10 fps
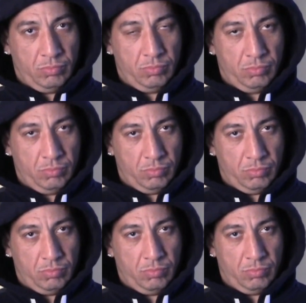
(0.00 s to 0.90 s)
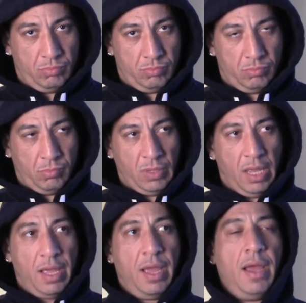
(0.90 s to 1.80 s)
How is that going on?
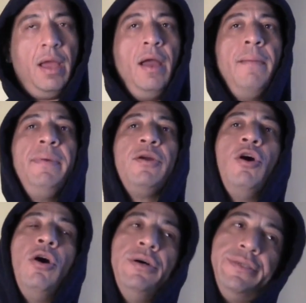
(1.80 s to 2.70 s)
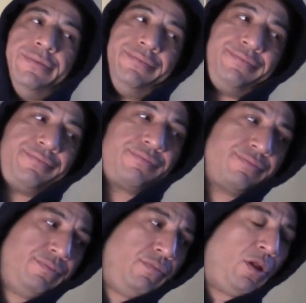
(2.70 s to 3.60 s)
Because
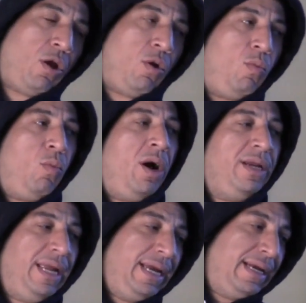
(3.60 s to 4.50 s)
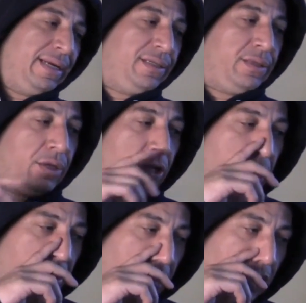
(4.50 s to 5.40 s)
one is,
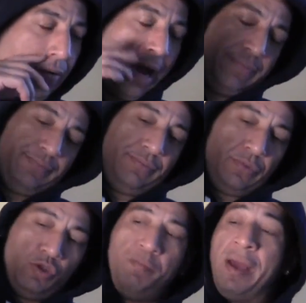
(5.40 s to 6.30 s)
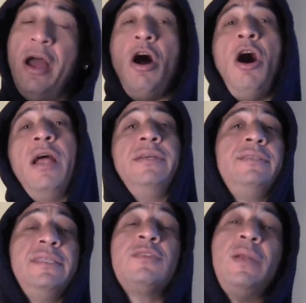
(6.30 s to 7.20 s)
all right, you pay an
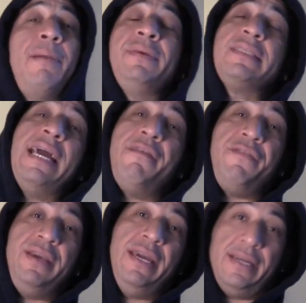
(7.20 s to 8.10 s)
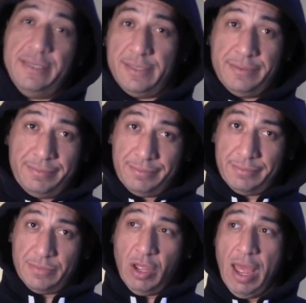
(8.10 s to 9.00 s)
artist, this is what I've been saying for years,
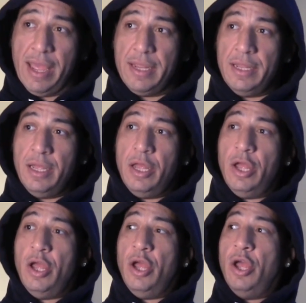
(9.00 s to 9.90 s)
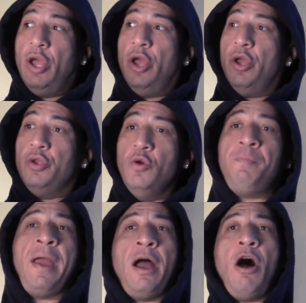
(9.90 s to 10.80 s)
all right? You
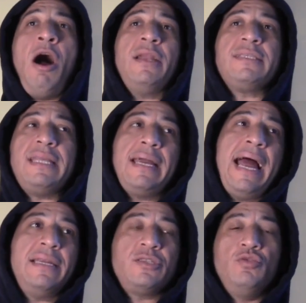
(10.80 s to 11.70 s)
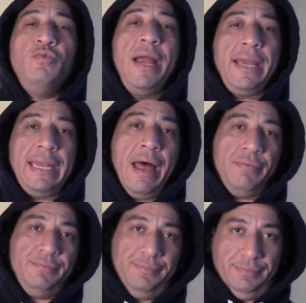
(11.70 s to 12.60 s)
pay an artist that got his new record out,
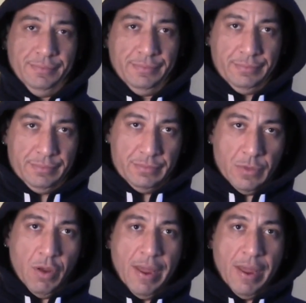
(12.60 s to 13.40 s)
all